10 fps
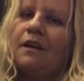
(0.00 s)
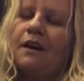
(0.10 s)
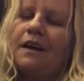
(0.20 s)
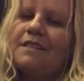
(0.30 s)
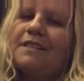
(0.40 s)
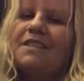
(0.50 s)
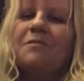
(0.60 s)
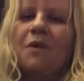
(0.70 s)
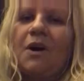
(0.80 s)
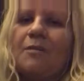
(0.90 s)
I see
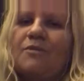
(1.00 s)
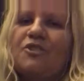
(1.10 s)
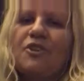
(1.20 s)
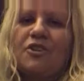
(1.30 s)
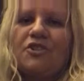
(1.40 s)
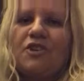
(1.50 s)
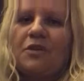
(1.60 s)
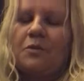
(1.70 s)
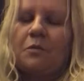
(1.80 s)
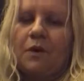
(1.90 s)
moms judging
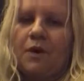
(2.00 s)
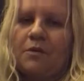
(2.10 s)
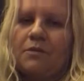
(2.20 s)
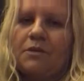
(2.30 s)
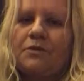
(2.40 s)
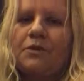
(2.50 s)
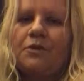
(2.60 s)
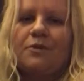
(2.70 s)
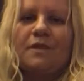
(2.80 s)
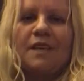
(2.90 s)
other moms for
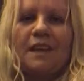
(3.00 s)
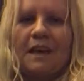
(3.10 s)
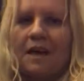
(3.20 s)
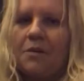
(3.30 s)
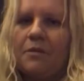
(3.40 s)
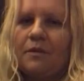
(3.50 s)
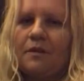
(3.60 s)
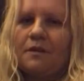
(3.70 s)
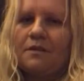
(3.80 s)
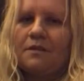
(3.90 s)
using
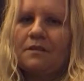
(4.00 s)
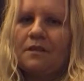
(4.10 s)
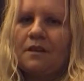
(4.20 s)
cannabis,